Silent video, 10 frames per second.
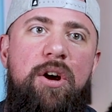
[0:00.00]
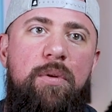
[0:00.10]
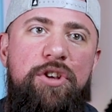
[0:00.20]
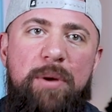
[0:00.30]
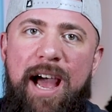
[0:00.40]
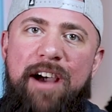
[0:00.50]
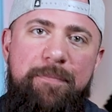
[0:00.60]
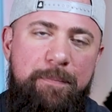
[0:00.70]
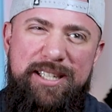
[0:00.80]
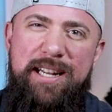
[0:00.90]
When you
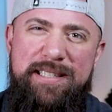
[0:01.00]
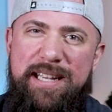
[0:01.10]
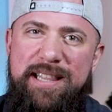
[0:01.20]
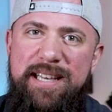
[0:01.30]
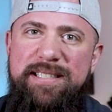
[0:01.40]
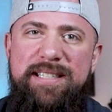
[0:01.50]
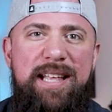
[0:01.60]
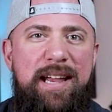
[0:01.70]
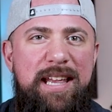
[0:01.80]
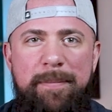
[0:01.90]
have studies like this,
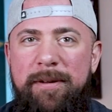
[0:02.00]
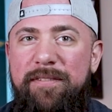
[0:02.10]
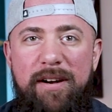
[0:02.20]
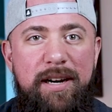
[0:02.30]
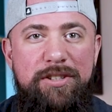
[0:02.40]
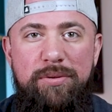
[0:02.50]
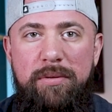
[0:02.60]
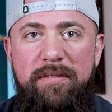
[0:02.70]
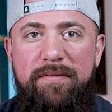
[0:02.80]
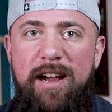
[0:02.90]
they keep in a very
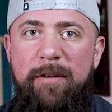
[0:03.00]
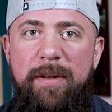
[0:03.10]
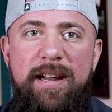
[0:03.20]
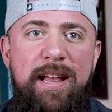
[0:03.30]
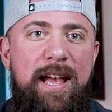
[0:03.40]
controlled environment,